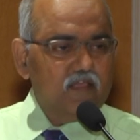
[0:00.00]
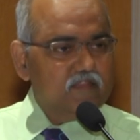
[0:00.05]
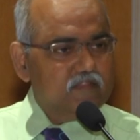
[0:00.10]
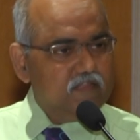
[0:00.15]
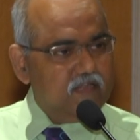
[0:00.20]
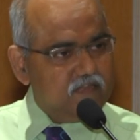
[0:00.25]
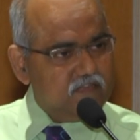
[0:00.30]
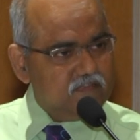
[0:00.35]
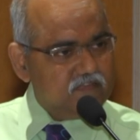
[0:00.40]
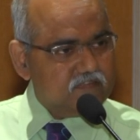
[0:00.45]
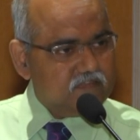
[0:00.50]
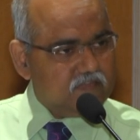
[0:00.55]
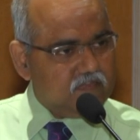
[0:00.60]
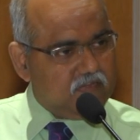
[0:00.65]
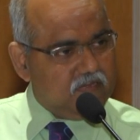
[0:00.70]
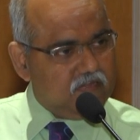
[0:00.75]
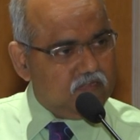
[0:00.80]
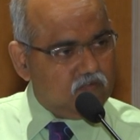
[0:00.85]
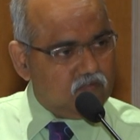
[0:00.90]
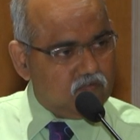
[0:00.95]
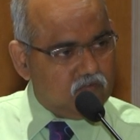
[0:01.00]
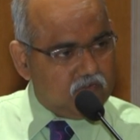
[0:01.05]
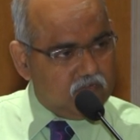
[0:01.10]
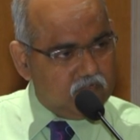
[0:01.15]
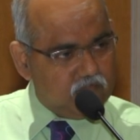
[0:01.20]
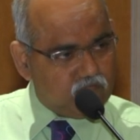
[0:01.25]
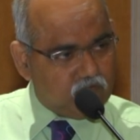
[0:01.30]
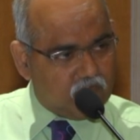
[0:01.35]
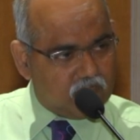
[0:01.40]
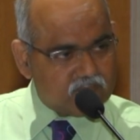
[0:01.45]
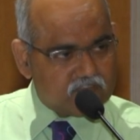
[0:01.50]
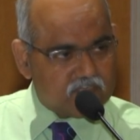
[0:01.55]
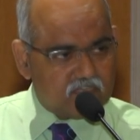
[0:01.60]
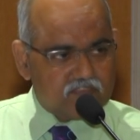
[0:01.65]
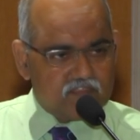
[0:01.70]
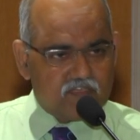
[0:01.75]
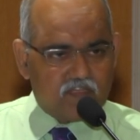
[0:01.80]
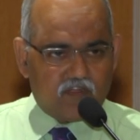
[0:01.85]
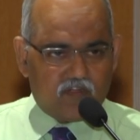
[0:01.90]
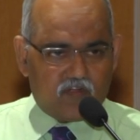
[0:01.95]
that is in
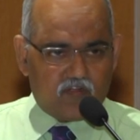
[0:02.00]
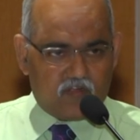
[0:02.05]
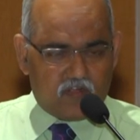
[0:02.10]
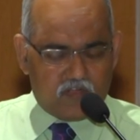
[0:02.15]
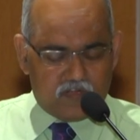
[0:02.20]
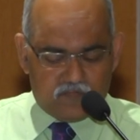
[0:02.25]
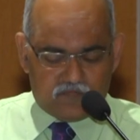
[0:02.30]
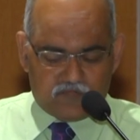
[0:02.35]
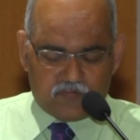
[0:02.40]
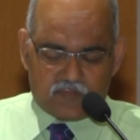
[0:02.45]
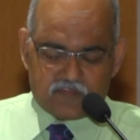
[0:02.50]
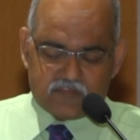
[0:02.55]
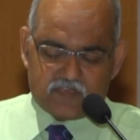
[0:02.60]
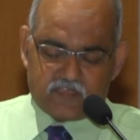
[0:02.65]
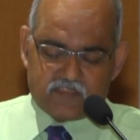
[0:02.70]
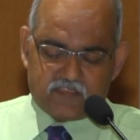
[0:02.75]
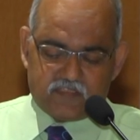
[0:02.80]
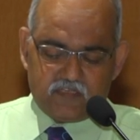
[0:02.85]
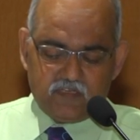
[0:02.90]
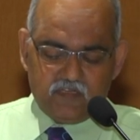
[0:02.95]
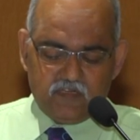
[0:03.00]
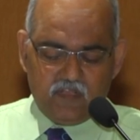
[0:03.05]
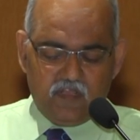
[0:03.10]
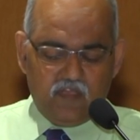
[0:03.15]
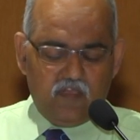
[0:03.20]
infrastructure or non-infrastructure,